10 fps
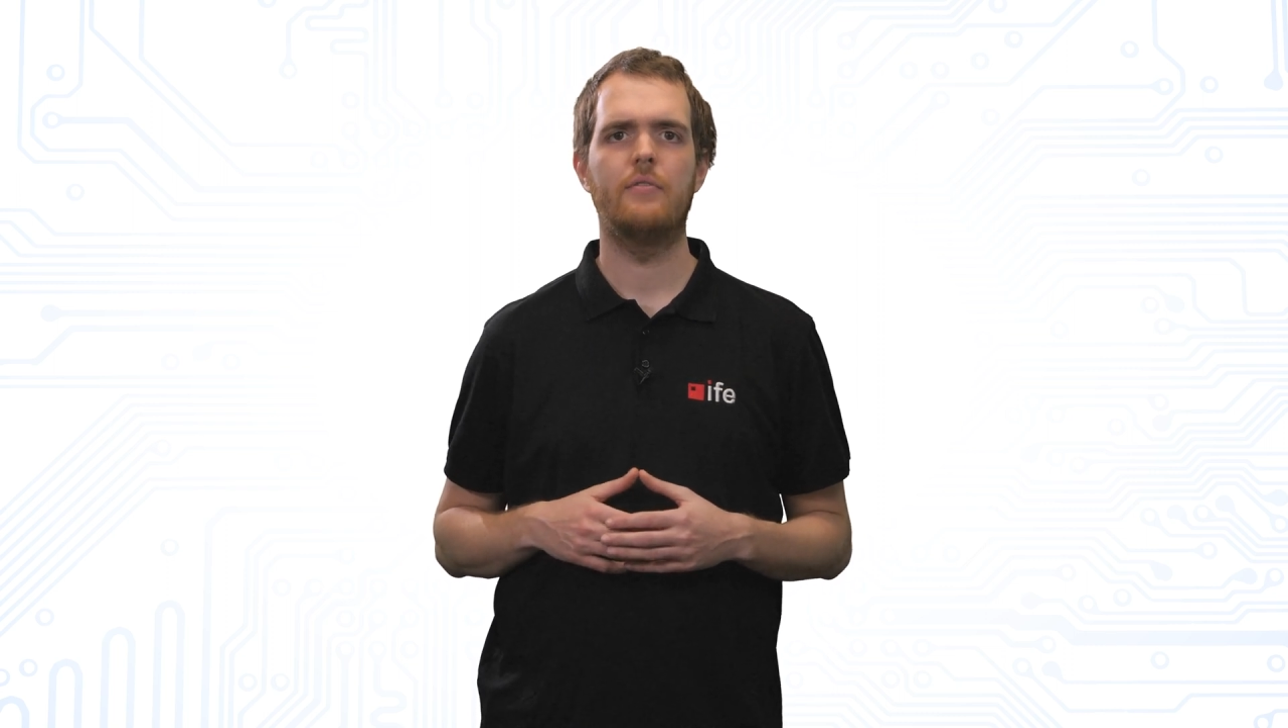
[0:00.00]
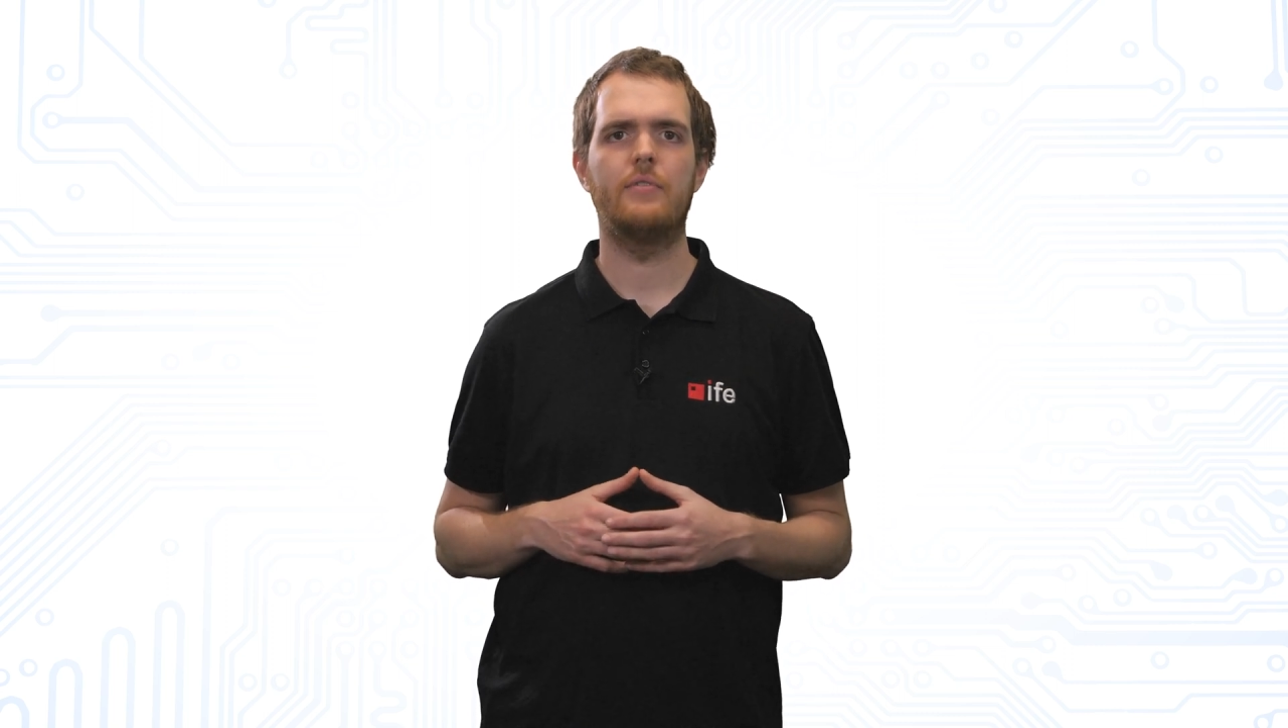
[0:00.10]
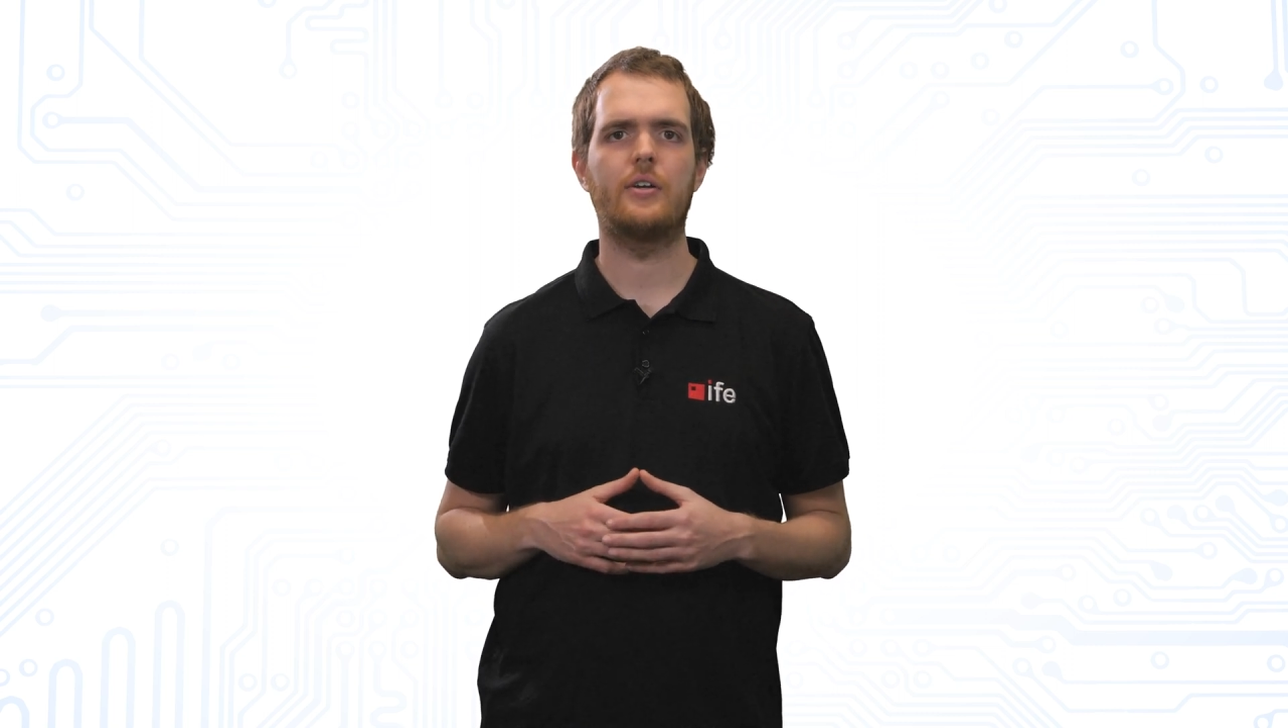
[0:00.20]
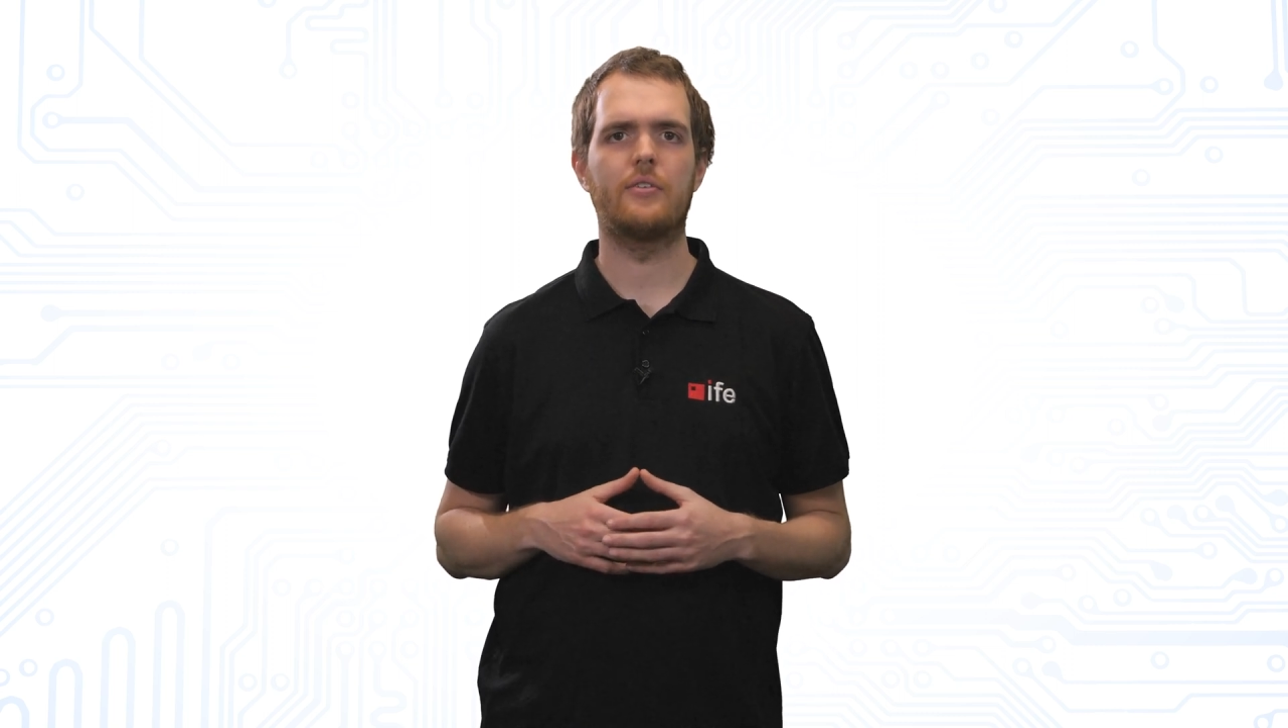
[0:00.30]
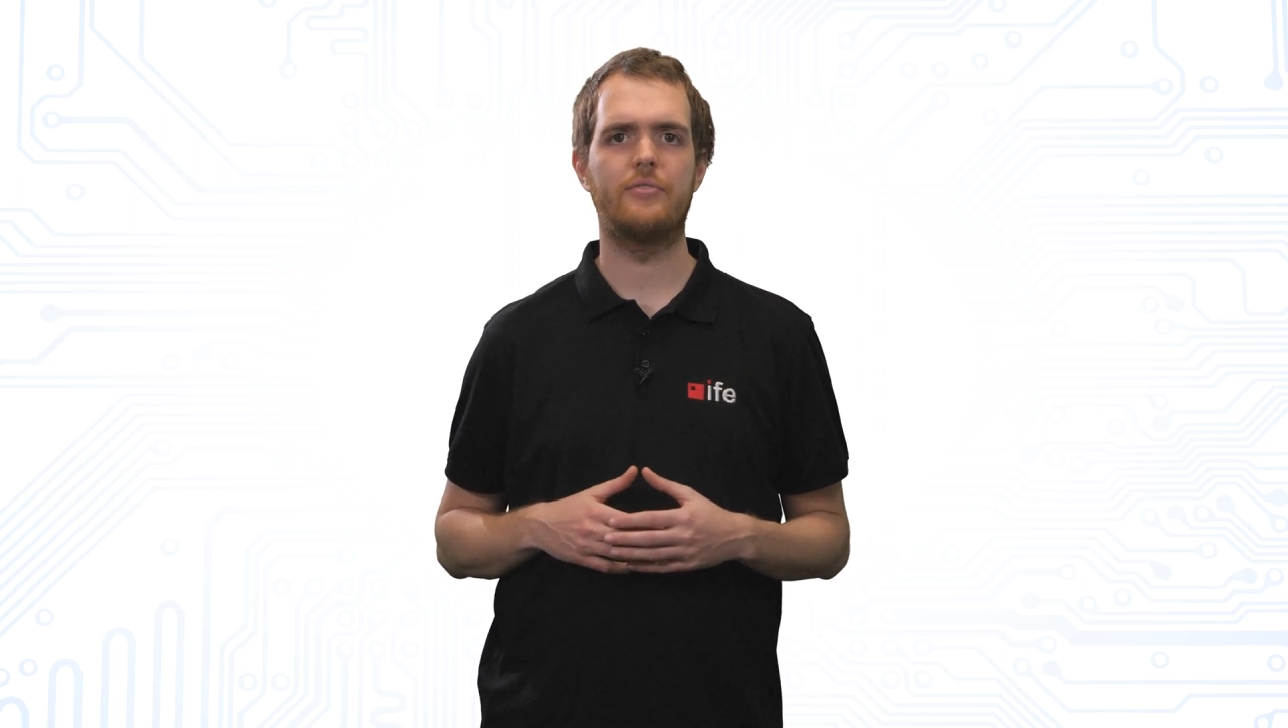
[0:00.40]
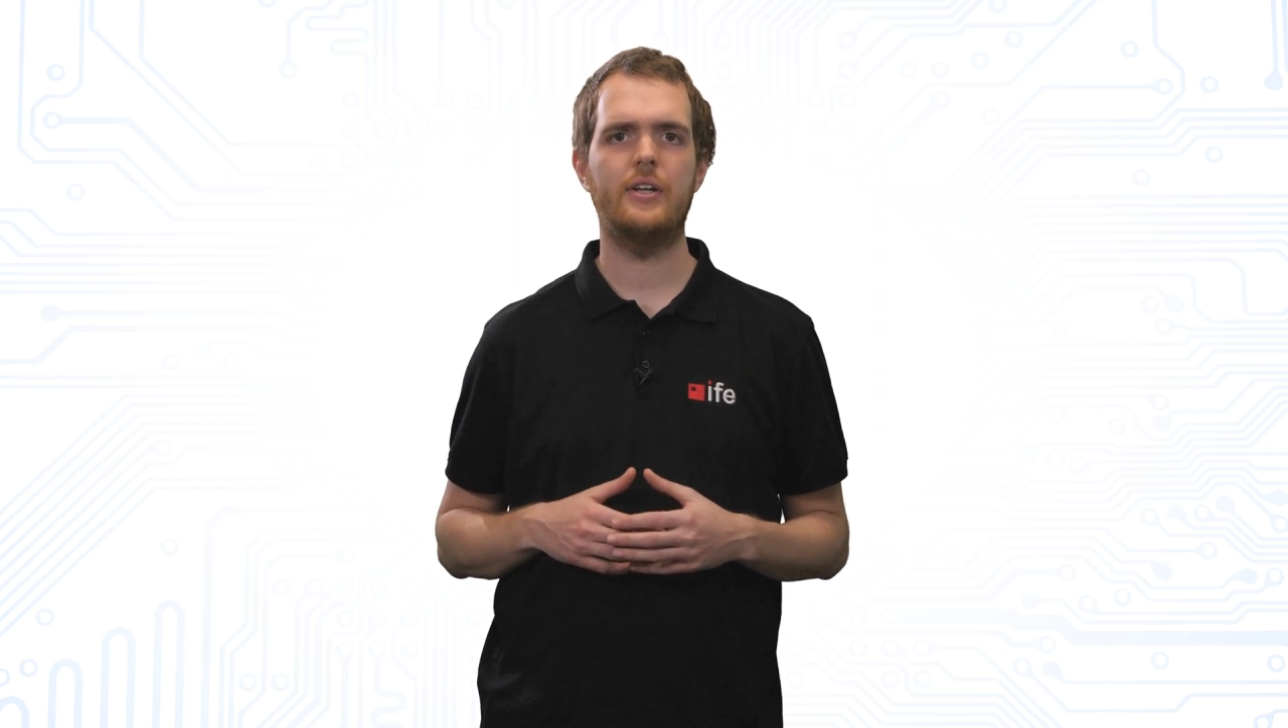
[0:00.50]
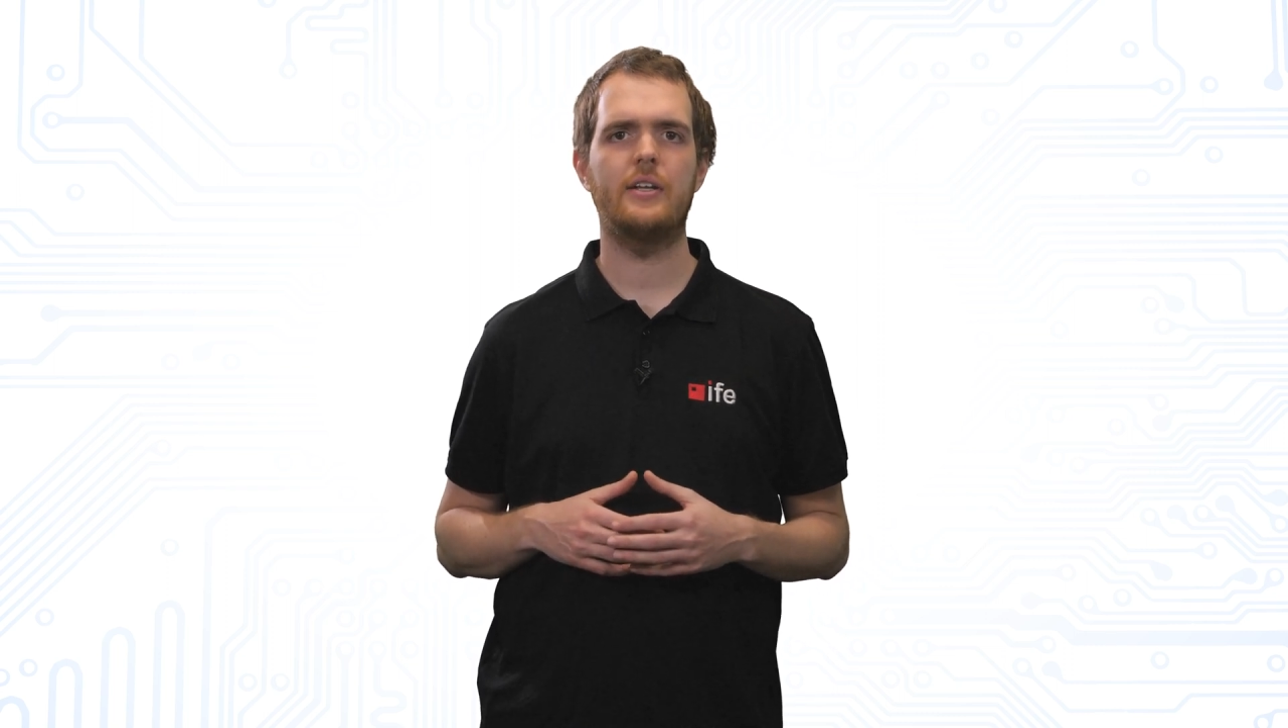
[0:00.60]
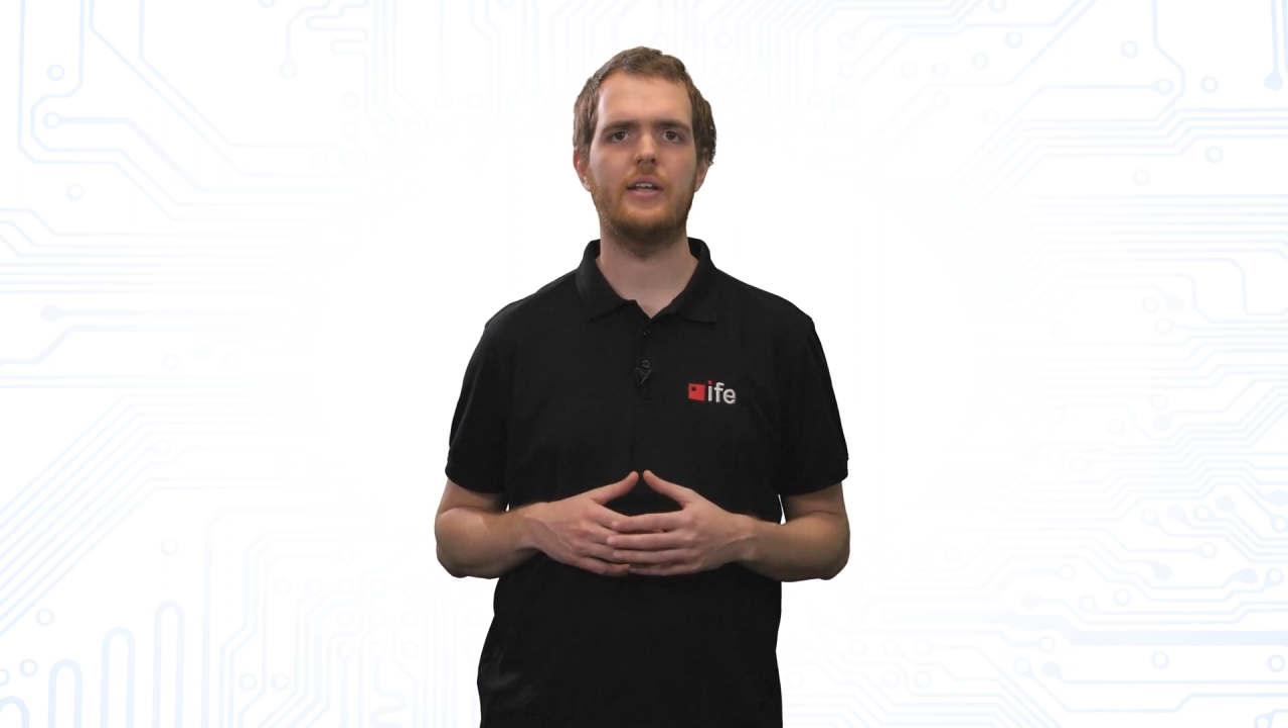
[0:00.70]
we configure